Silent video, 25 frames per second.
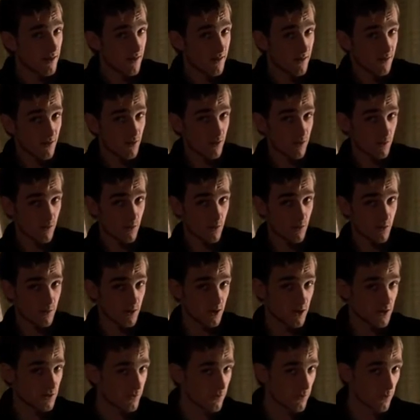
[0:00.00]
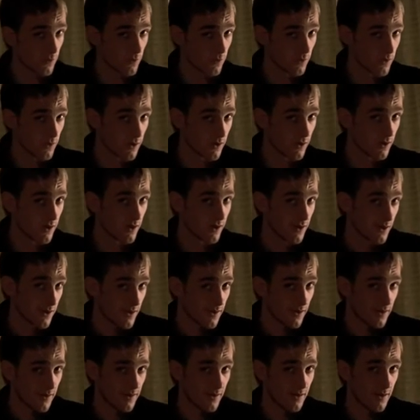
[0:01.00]
there's rumors for
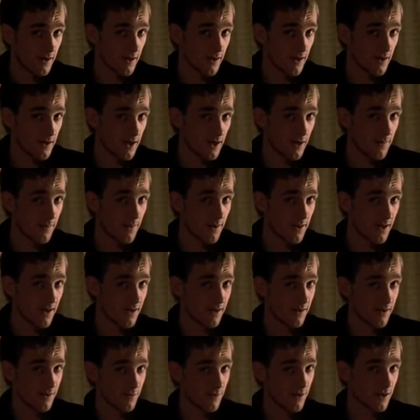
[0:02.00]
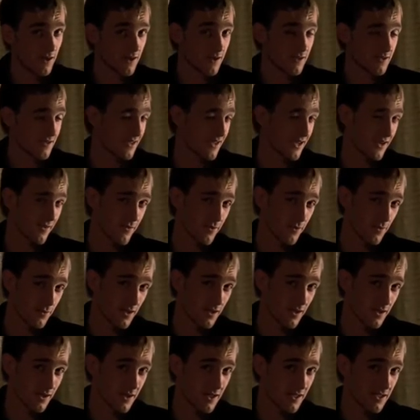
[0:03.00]
the iPad 3, it's going to have the
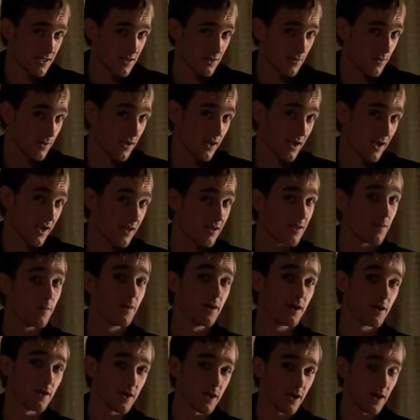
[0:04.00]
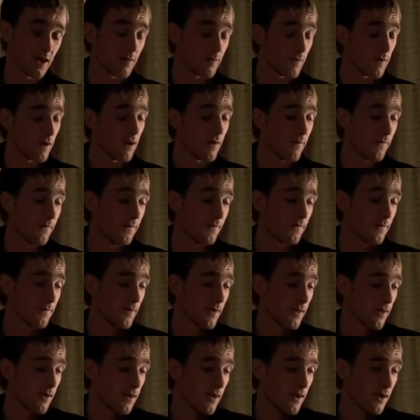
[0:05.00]
Retina Eye display and a better camera.
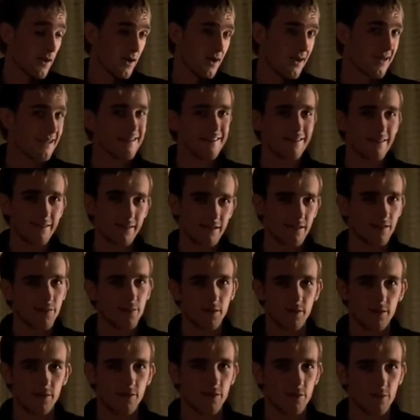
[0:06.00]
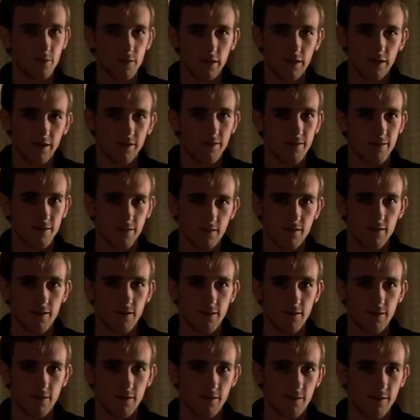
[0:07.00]
And I suppose it'll be
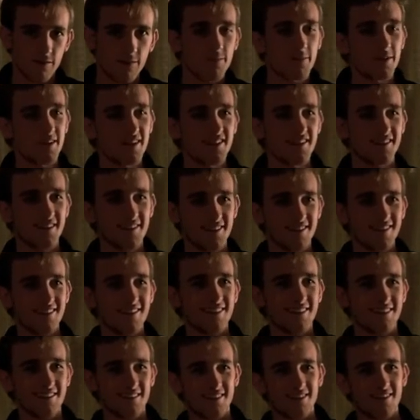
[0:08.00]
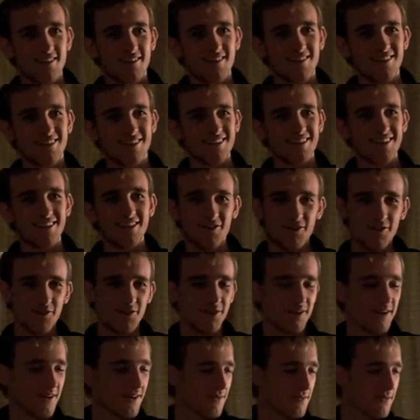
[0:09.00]
thinner, but I don't
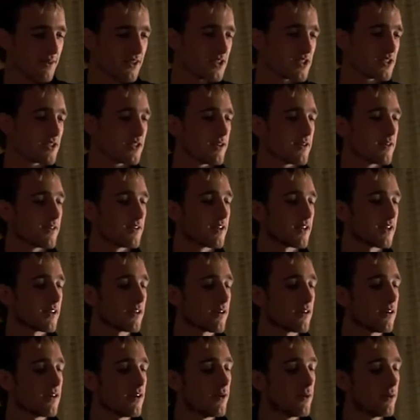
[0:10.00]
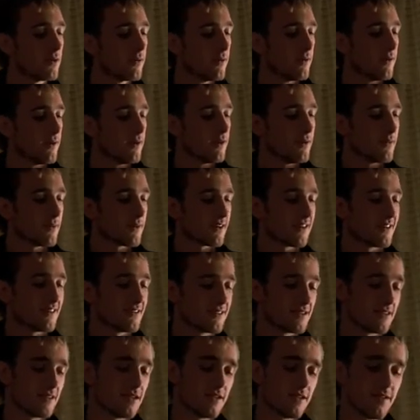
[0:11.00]
know how much thinner they can go
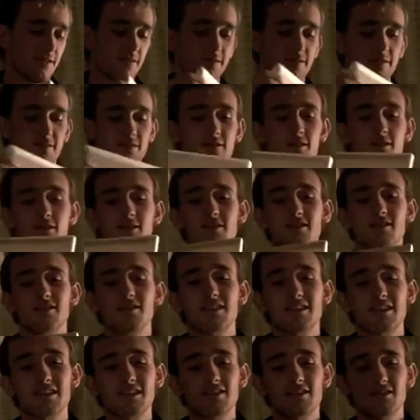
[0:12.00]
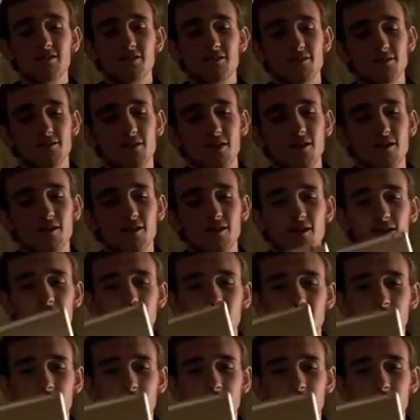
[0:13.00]
because this thing is fairly